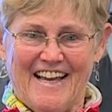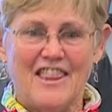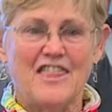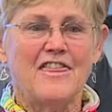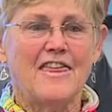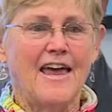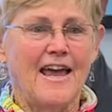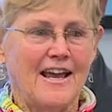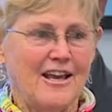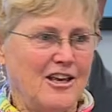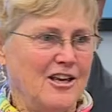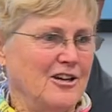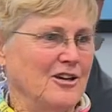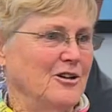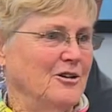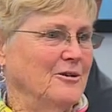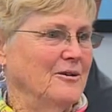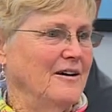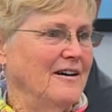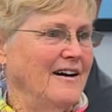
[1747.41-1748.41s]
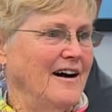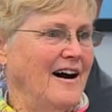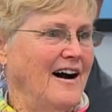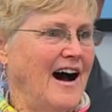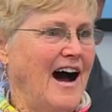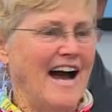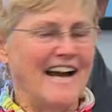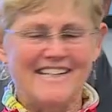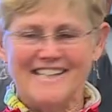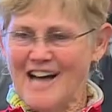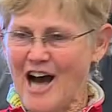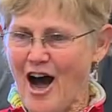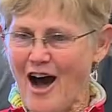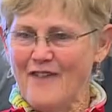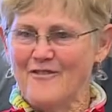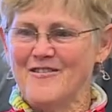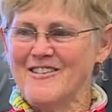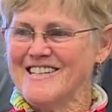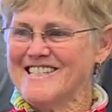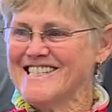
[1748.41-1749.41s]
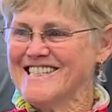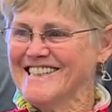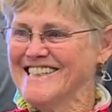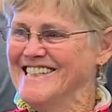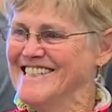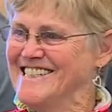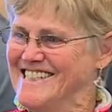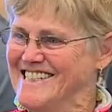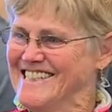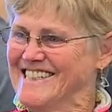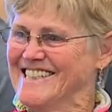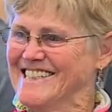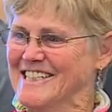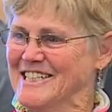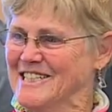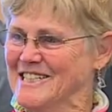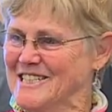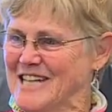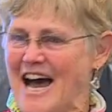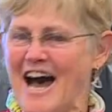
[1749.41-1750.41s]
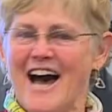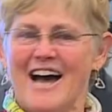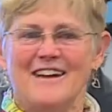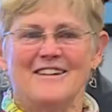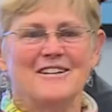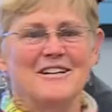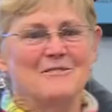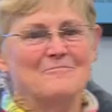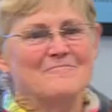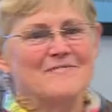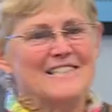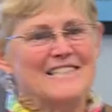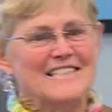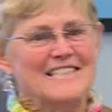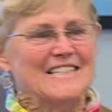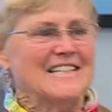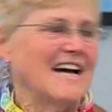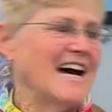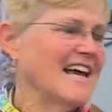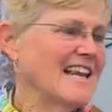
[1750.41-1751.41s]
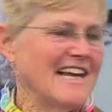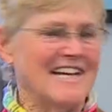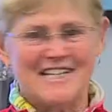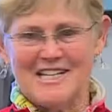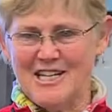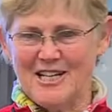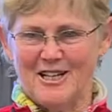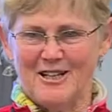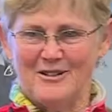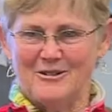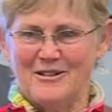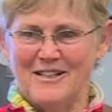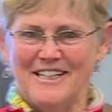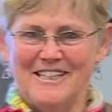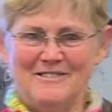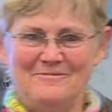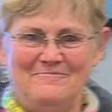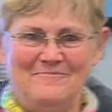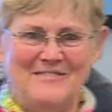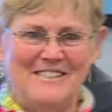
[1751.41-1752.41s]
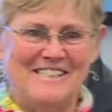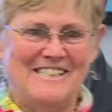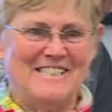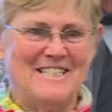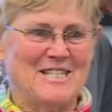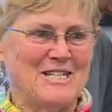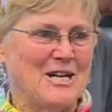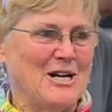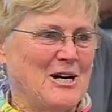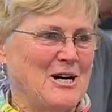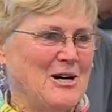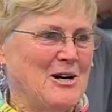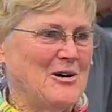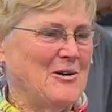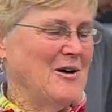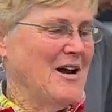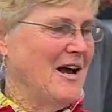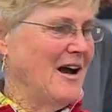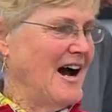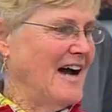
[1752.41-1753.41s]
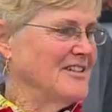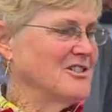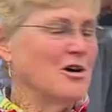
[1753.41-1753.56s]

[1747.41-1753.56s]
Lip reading: Thank you. Yeah. I obviously didn't. I liked yellow, right? So I